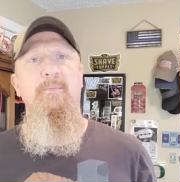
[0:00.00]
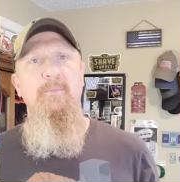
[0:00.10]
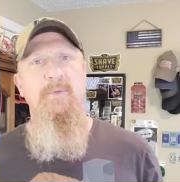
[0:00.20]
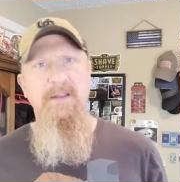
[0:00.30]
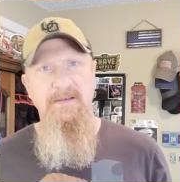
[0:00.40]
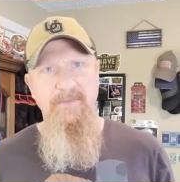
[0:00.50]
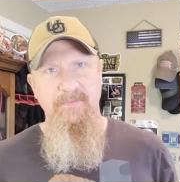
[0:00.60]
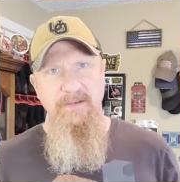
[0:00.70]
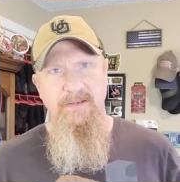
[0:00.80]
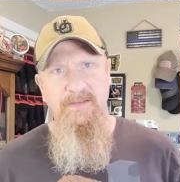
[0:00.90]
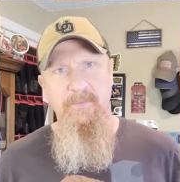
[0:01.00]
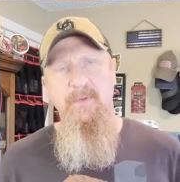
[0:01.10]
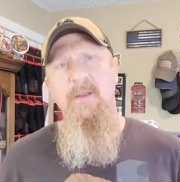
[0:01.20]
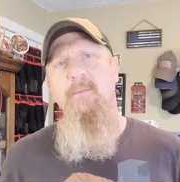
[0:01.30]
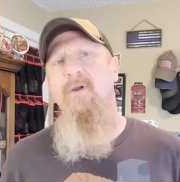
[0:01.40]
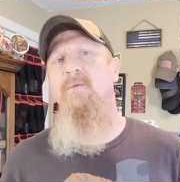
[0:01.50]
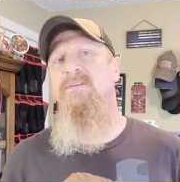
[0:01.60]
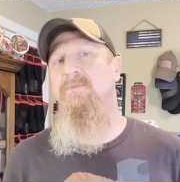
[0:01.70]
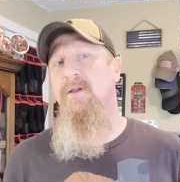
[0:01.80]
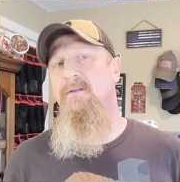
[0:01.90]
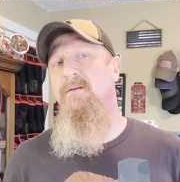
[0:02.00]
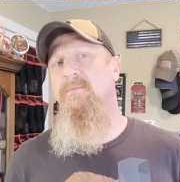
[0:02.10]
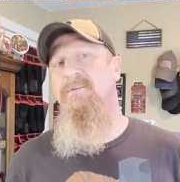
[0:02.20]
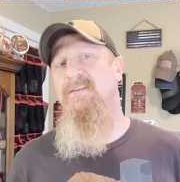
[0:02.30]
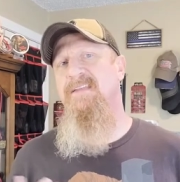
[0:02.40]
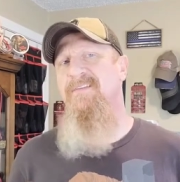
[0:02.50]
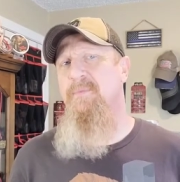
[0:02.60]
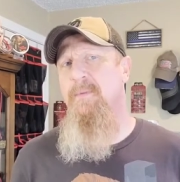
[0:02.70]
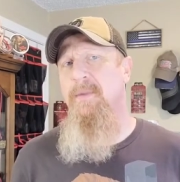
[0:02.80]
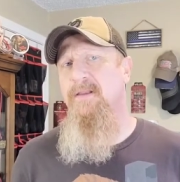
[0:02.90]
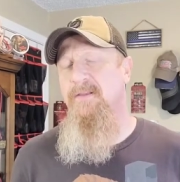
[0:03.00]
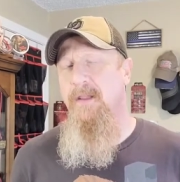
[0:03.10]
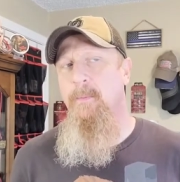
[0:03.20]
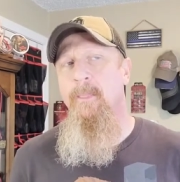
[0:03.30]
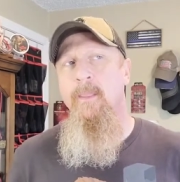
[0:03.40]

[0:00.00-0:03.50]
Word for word: but I definitely need them. Part of the reason why I don't is because they haven't been made yet.